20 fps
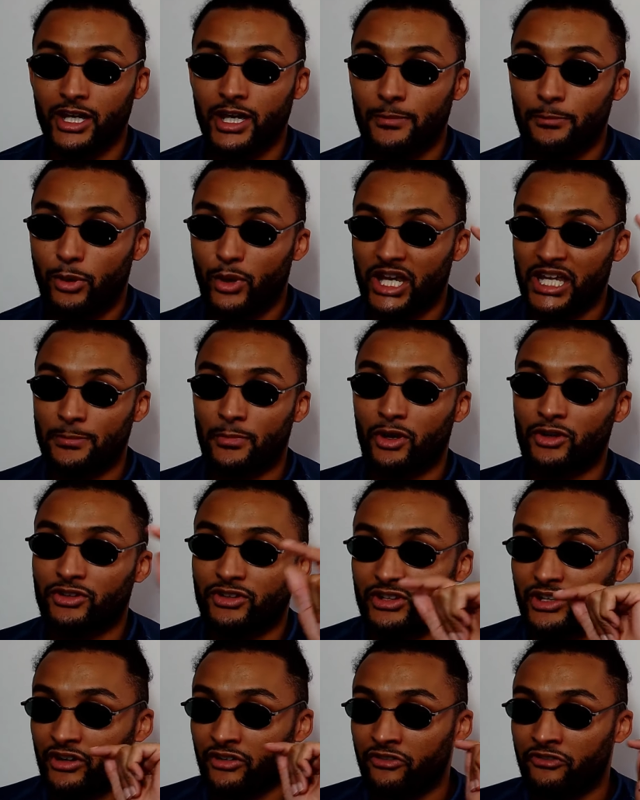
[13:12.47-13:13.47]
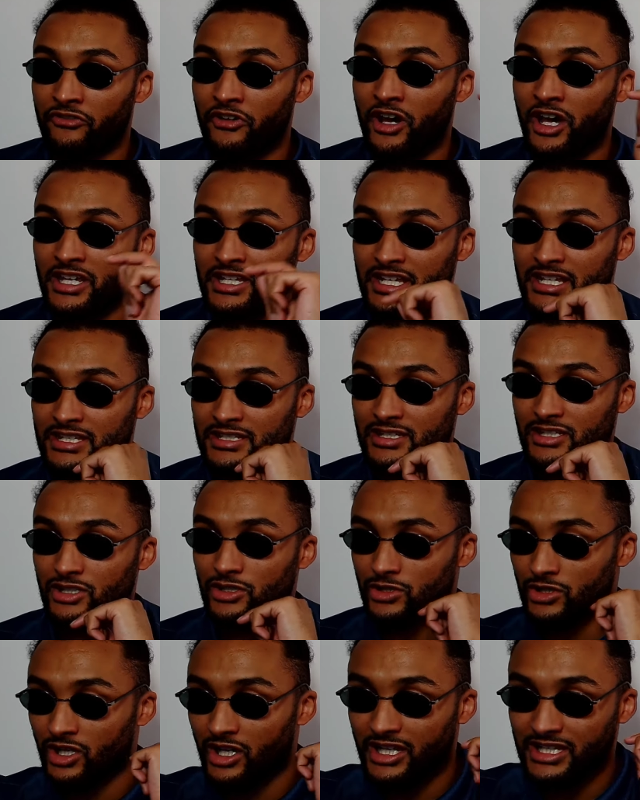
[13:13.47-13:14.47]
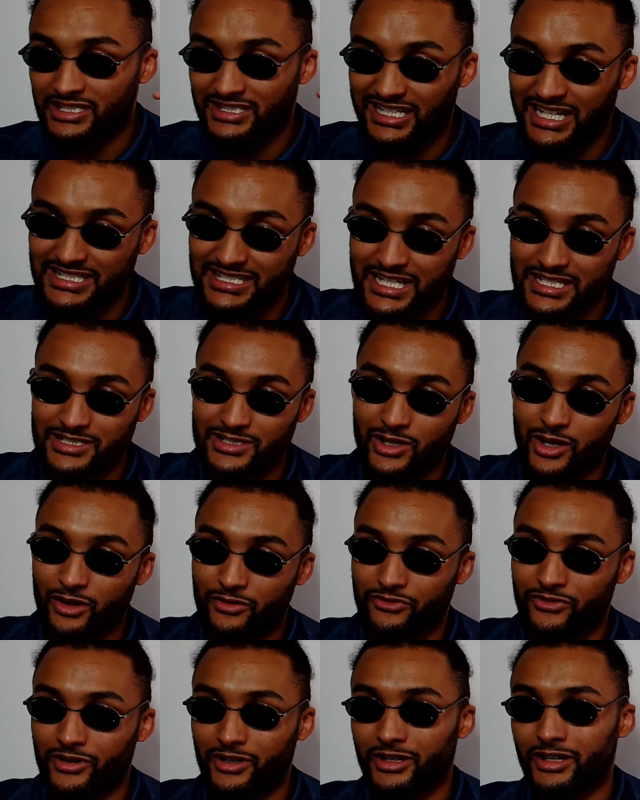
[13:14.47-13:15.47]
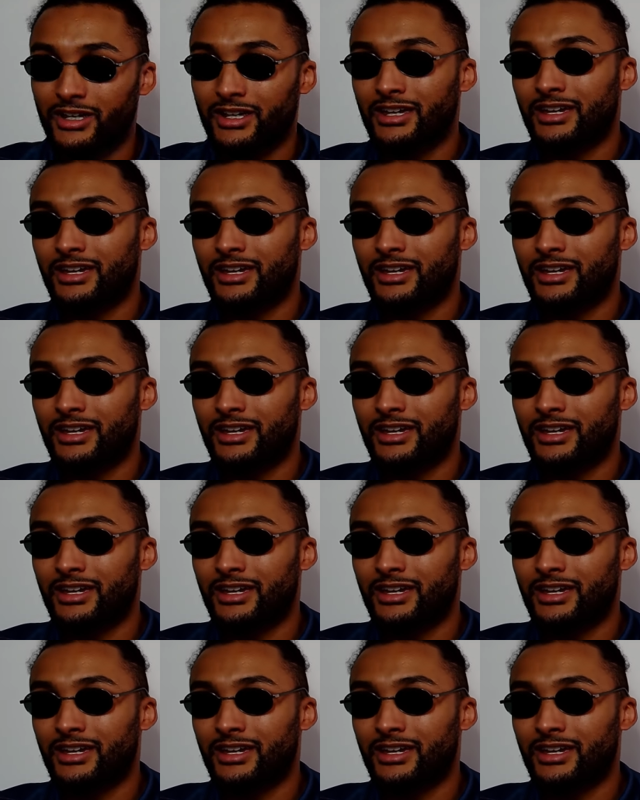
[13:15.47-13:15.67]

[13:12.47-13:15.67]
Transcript: putting him onto the finest the United States has to offer.